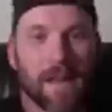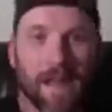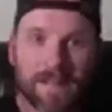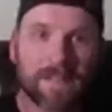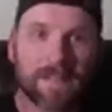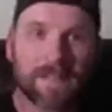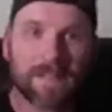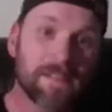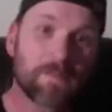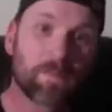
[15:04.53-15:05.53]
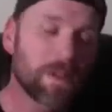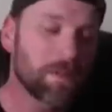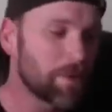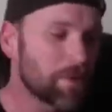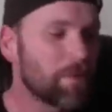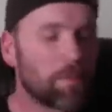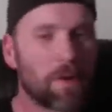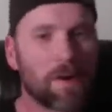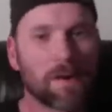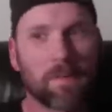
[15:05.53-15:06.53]
that's the really beautiful
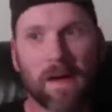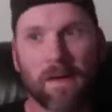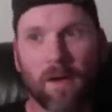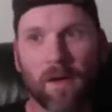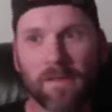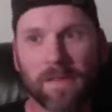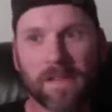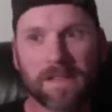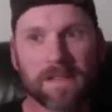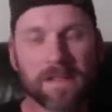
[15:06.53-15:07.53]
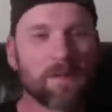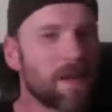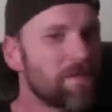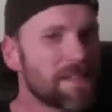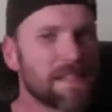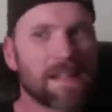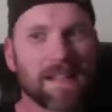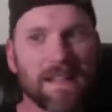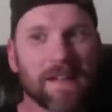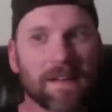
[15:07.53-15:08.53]
part about all of this is you don't have to send a
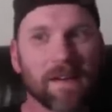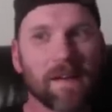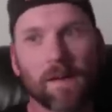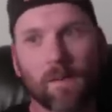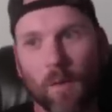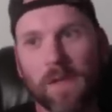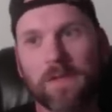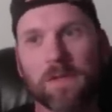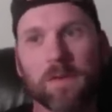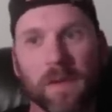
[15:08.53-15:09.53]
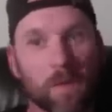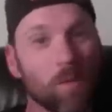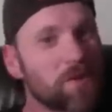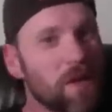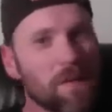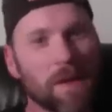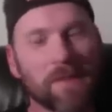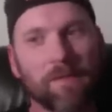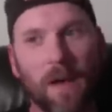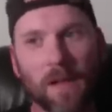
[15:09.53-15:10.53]
link. What we do, and we'll talk about the
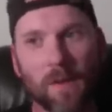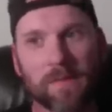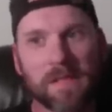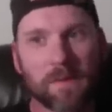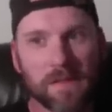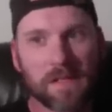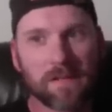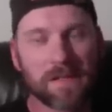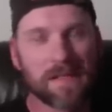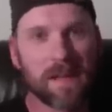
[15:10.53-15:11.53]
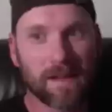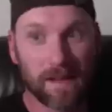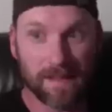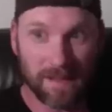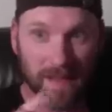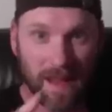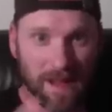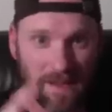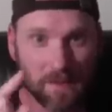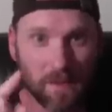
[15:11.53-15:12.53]
follow-up sequence here in a second, because
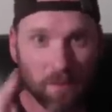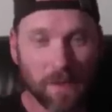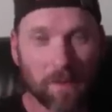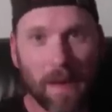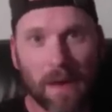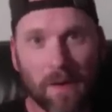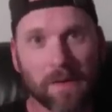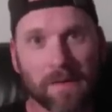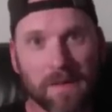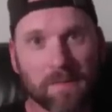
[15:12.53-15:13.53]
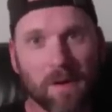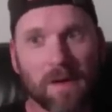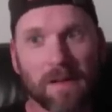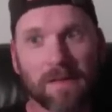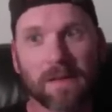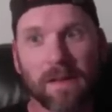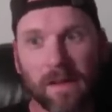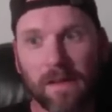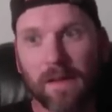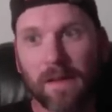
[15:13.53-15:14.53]
that's the real power in this product.
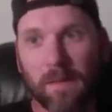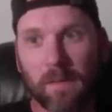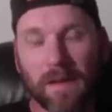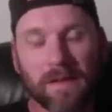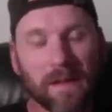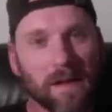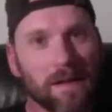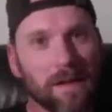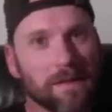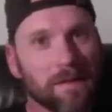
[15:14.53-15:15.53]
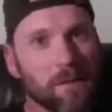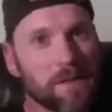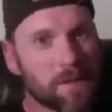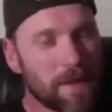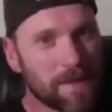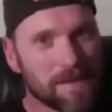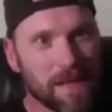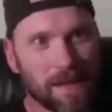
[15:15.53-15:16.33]
But uh, we'll talk about that in a second.